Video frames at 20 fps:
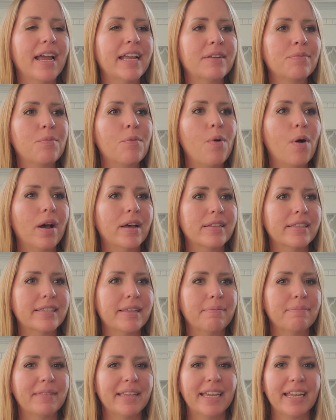I want
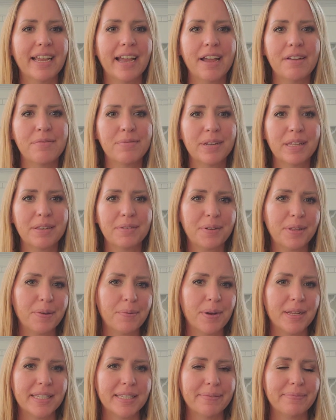something. I really, really
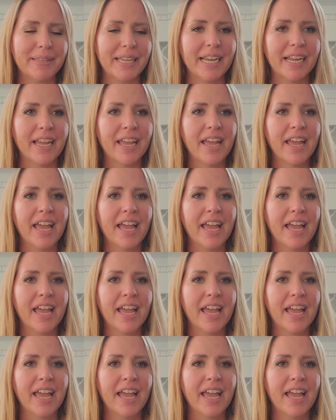want something.